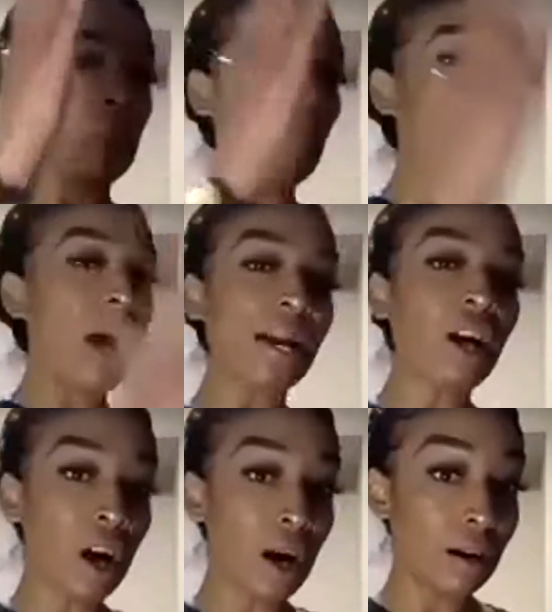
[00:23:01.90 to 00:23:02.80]
My
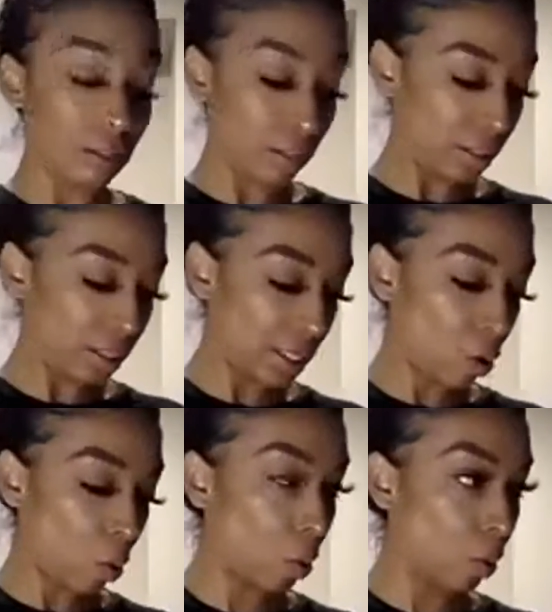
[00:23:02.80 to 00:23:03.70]
car is
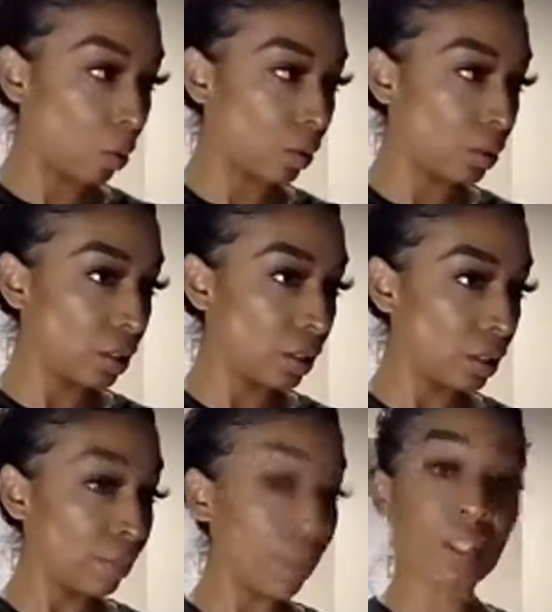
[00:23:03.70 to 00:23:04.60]
old,
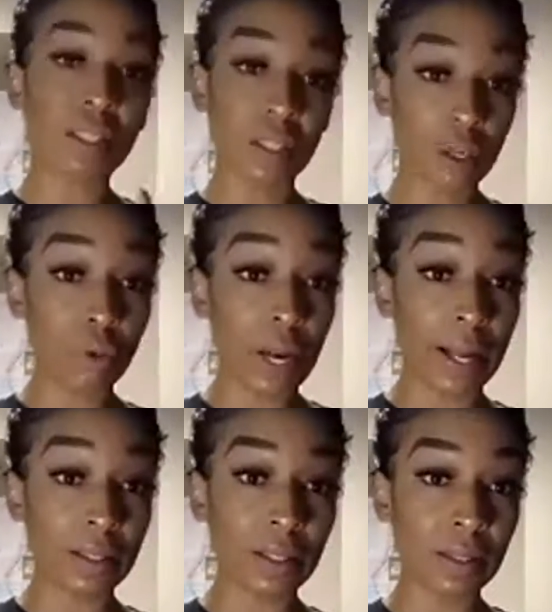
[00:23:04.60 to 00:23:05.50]
but it still
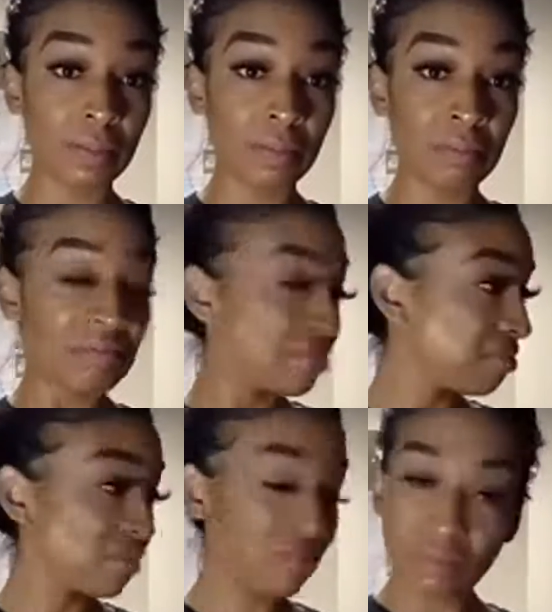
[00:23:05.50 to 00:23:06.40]
runs,
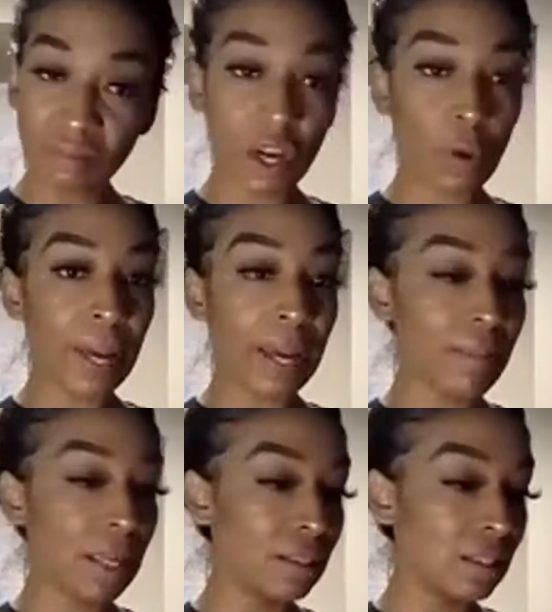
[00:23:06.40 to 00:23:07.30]
no
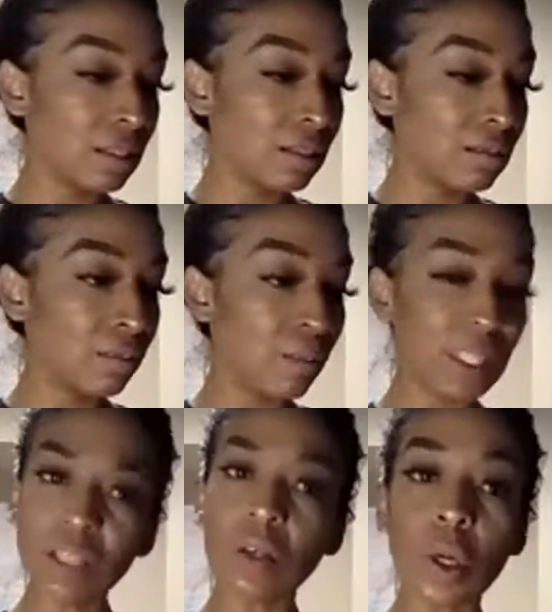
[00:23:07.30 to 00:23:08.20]
payments, but it's a
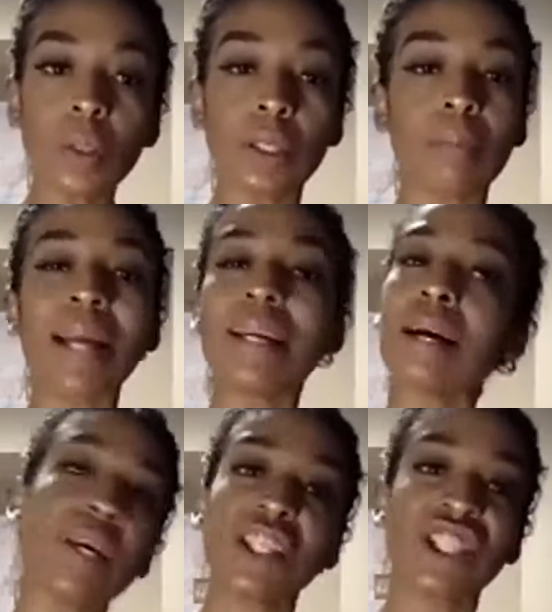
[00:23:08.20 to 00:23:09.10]
little older. It might not
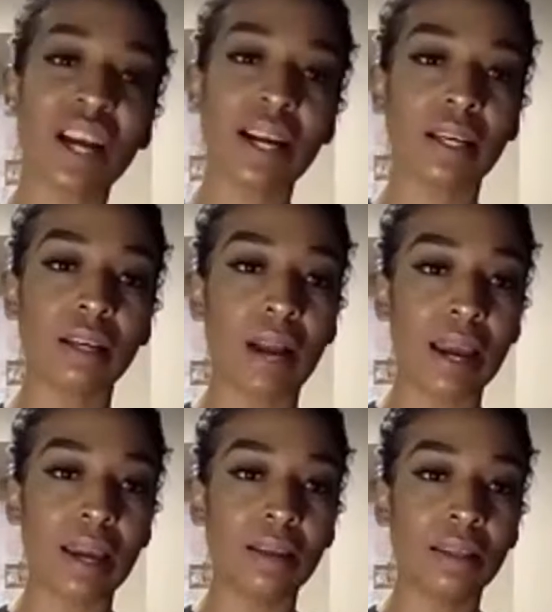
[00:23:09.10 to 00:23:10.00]
be as shiny,
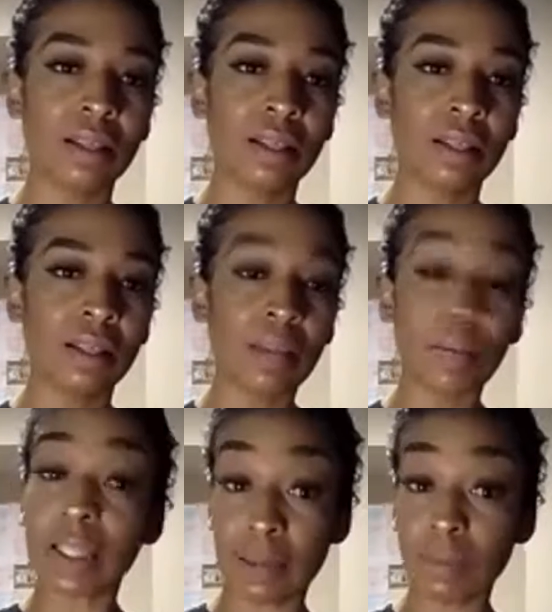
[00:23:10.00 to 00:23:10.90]
right? I'm
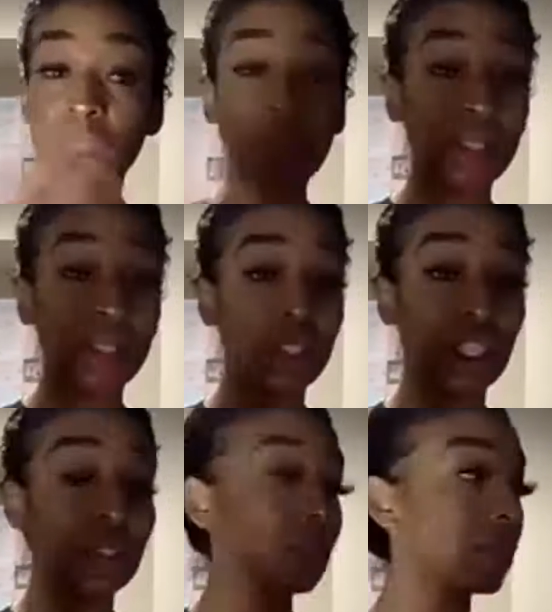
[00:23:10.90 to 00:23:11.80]
not saying this is
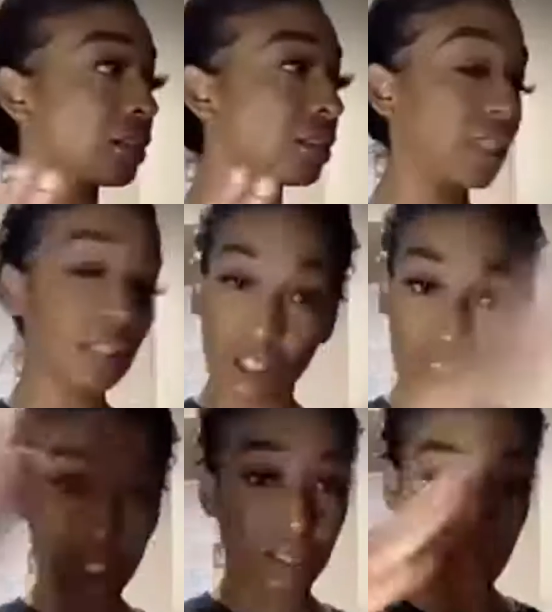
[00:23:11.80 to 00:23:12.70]

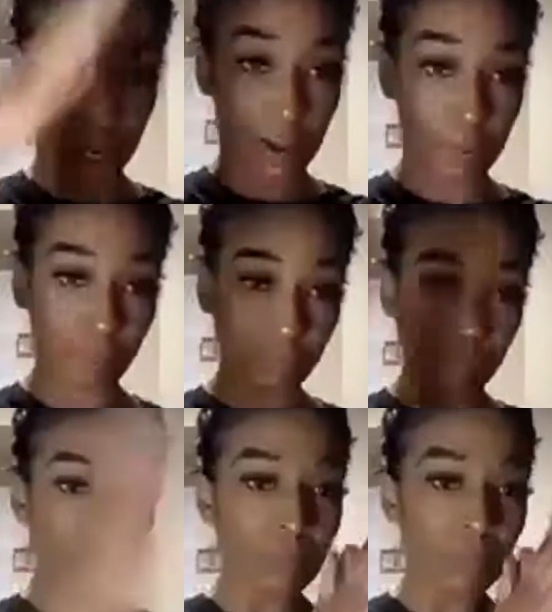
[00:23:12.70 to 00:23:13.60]
just a
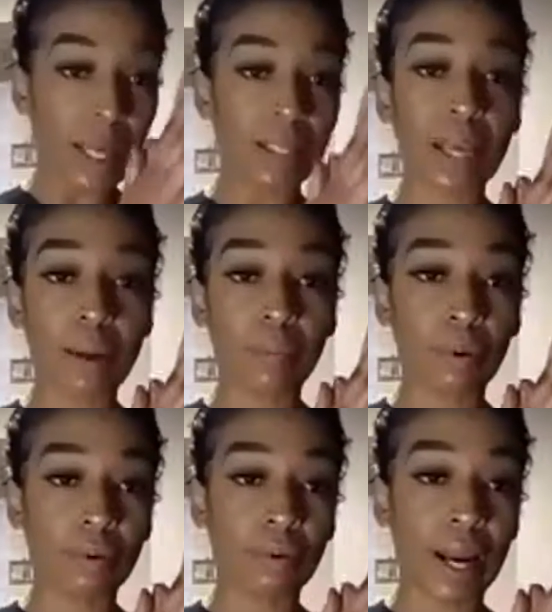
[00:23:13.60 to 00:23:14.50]

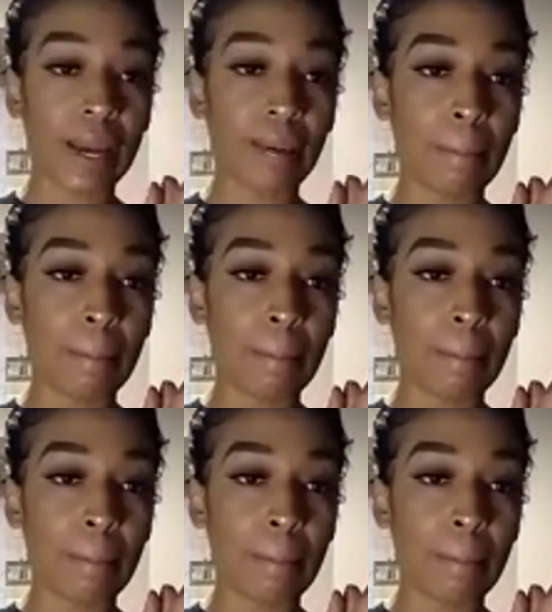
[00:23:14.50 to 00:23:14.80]
example, right?